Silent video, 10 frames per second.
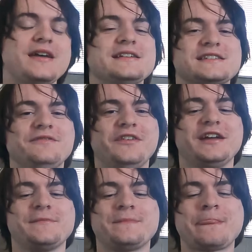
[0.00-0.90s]
is
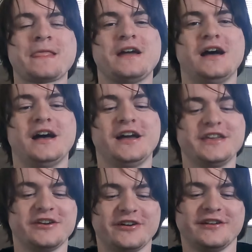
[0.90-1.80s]
something,
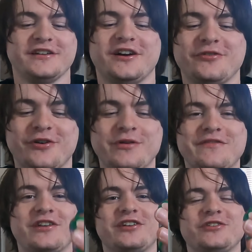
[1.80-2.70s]
you know, are we
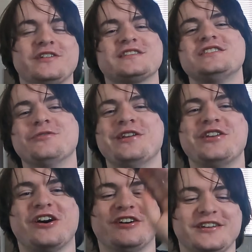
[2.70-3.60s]
even gonna do this? No, we're
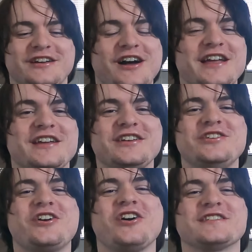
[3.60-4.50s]
not.
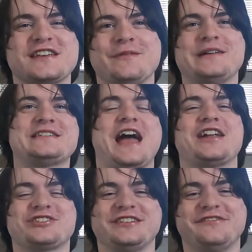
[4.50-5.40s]
You can't tell me to
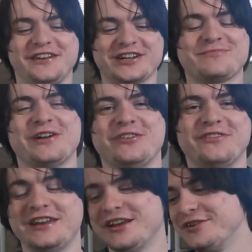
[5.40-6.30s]
actually finish my own
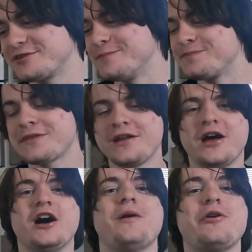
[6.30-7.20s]
videos.
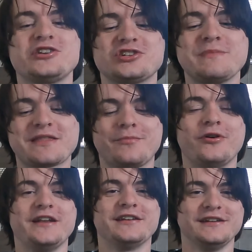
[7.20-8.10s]
I want to just make the
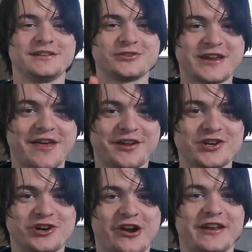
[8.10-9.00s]
point, click out the
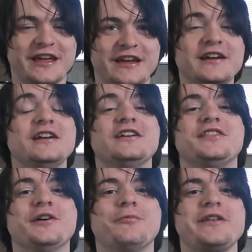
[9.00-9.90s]
contrarian here,
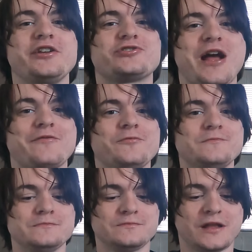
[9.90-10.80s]
that when you travel,
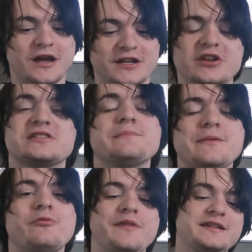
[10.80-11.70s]
you know, some
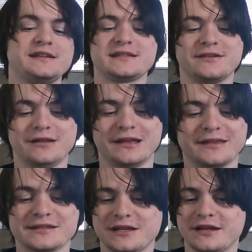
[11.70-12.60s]
people when they see stuff like
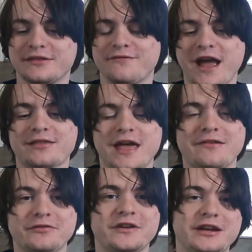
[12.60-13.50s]
this, like the fact that
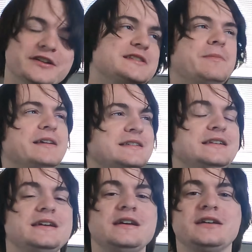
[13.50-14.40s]
everything here is
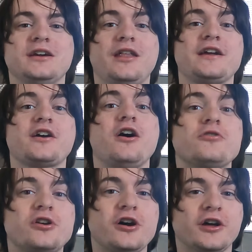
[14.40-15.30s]
spicy, you're like,
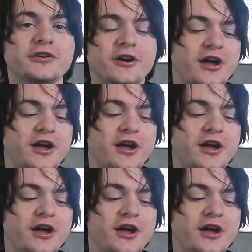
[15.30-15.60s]
oh god,